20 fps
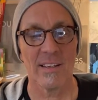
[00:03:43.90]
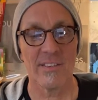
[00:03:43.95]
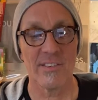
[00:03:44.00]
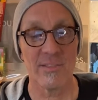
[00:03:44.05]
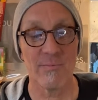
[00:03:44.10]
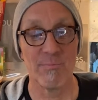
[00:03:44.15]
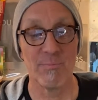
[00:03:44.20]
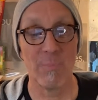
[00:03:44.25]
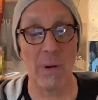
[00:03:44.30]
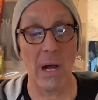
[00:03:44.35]

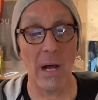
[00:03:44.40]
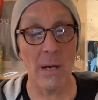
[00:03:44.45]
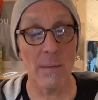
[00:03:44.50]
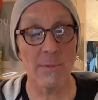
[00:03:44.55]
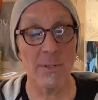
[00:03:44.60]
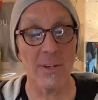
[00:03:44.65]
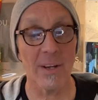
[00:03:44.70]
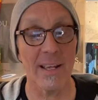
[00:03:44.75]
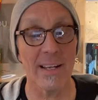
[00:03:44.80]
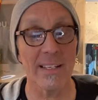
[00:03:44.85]
Bob,
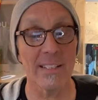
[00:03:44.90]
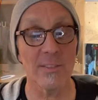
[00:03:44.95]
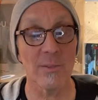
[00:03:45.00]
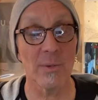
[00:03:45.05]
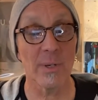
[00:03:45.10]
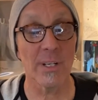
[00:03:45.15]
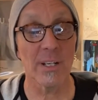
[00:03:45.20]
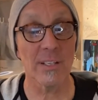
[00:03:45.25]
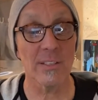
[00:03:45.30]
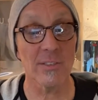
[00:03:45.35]
you're heading to
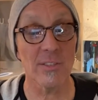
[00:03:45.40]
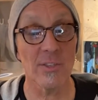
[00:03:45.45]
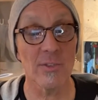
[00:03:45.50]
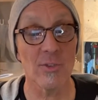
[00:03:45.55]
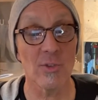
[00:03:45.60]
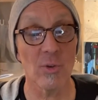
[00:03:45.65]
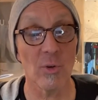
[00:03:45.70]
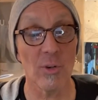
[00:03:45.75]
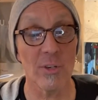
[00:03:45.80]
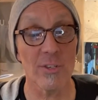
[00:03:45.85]
Augusta,
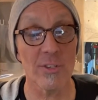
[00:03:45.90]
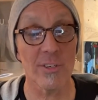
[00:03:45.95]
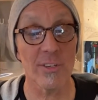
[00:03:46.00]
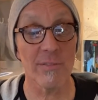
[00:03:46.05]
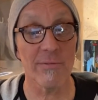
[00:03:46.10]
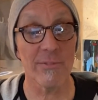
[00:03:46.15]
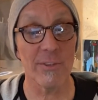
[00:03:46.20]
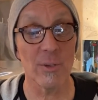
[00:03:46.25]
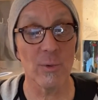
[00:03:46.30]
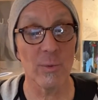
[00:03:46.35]
Georgia in a
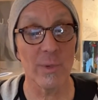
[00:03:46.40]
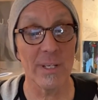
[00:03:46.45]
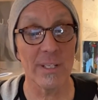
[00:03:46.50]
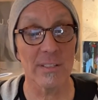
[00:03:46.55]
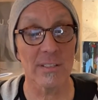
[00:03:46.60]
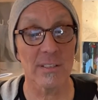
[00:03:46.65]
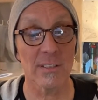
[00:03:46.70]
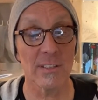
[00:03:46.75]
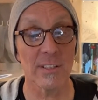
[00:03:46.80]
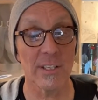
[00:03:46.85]
few
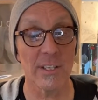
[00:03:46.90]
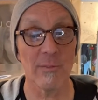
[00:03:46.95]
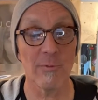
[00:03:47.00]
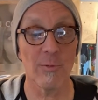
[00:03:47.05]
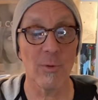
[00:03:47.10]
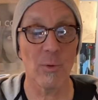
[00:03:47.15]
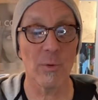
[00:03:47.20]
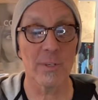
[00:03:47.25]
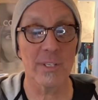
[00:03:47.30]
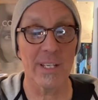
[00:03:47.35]
weeks. Looking
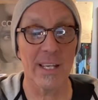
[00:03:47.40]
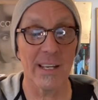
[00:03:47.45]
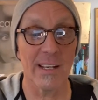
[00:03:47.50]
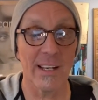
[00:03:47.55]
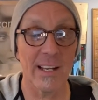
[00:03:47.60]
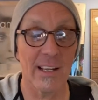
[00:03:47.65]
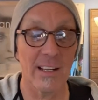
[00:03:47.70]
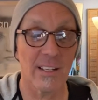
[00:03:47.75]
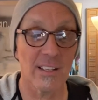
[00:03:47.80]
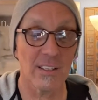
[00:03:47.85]
forward to getting
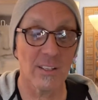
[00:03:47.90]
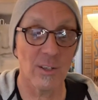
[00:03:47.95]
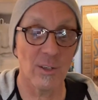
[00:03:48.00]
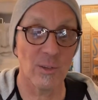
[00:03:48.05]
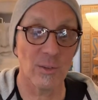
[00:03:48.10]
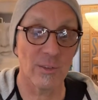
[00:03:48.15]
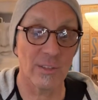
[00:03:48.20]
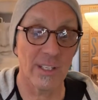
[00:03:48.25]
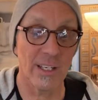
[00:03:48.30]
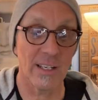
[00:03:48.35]
out of the
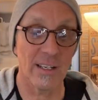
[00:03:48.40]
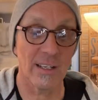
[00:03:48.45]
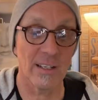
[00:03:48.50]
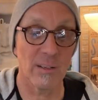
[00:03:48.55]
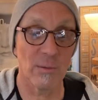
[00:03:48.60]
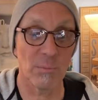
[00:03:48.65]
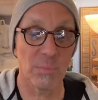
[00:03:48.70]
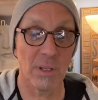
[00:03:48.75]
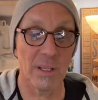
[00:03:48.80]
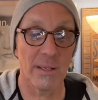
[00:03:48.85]
cold. Yeah, I
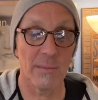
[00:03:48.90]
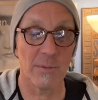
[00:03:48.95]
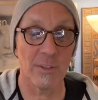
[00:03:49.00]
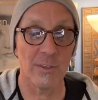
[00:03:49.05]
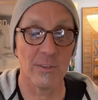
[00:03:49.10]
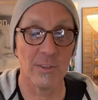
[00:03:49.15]
don't blame you.